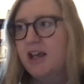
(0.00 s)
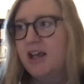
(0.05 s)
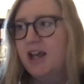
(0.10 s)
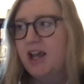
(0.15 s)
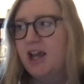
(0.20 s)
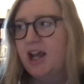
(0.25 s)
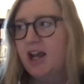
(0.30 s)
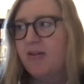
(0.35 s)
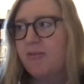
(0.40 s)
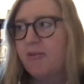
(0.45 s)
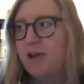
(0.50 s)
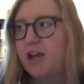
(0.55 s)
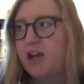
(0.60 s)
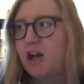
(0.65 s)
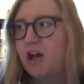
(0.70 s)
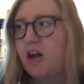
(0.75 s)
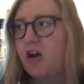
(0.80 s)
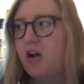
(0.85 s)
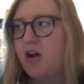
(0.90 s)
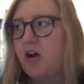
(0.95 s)
And I'm like,
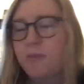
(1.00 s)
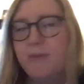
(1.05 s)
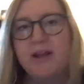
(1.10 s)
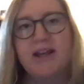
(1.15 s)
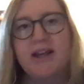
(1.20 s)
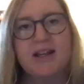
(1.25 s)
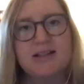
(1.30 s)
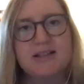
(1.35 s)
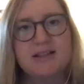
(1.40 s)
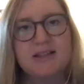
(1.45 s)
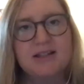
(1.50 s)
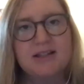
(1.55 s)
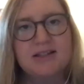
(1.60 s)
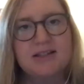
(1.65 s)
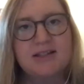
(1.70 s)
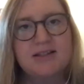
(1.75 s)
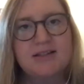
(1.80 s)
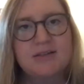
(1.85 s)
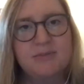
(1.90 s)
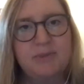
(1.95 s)
oh, because this
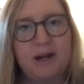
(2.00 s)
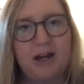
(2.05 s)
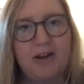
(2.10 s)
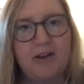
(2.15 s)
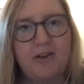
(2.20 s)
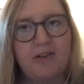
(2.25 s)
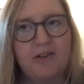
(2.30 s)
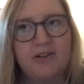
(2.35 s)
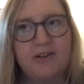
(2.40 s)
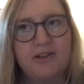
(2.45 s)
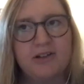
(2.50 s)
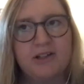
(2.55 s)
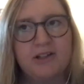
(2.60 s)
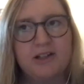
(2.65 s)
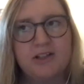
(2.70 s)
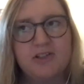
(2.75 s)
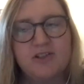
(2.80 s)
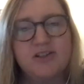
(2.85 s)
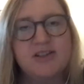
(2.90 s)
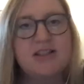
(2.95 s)
is about
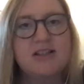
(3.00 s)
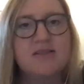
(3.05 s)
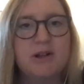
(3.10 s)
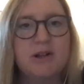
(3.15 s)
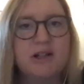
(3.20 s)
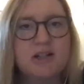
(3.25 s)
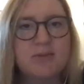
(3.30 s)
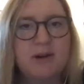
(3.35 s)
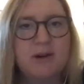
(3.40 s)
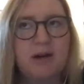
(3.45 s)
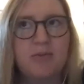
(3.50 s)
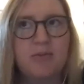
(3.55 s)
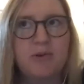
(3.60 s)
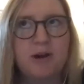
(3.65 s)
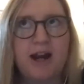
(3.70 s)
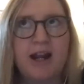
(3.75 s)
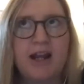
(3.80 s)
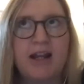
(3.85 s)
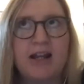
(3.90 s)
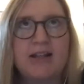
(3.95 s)
just as much about
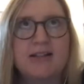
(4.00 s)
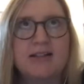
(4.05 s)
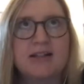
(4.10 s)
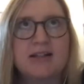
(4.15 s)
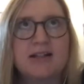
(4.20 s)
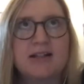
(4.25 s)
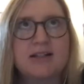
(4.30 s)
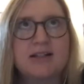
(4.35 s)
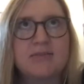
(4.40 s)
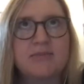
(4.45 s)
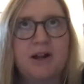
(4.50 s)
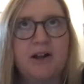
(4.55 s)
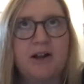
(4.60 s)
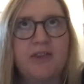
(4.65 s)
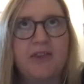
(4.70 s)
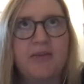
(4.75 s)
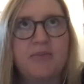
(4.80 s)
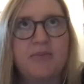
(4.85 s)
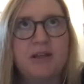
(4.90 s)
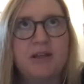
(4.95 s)
Brian as it is
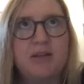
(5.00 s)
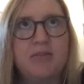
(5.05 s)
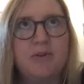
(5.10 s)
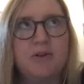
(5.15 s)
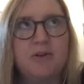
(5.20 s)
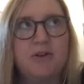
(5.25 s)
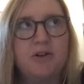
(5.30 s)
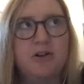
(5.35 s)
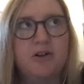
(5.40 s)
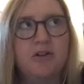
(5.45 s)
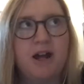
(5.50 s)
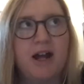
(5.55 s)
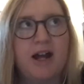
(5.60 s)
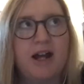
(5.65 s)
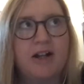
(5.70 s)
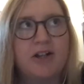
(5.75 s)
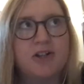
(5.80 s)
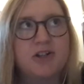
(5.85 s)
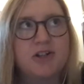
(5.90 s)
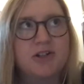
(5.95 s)
about the people who
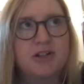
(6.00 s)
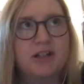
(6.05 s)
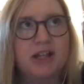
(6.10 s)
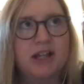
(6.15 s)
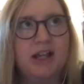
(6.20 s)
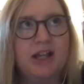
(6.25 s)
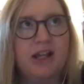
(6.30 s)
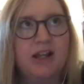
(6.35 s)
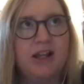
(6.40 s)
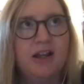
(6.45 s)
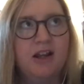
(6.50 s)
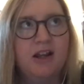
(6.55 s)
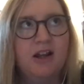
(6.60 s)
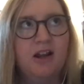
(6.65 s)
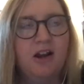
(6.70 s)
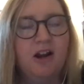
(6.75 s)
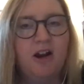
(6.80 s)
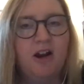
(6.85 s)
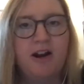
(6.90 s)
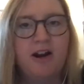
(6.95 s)
actually
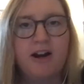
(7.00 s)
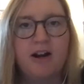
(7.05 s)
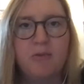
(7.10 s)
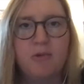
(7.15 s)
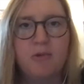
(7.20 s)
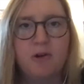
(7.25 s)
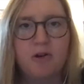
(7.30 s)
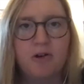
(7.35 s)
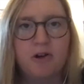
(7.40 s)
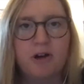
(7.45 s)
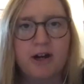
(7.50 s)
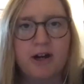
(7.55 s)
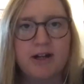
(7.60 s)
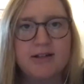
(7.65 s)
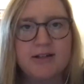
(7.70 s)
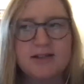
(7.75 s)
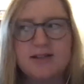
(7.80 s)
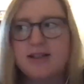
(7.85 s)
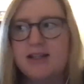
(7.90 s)
are in a moral crisis.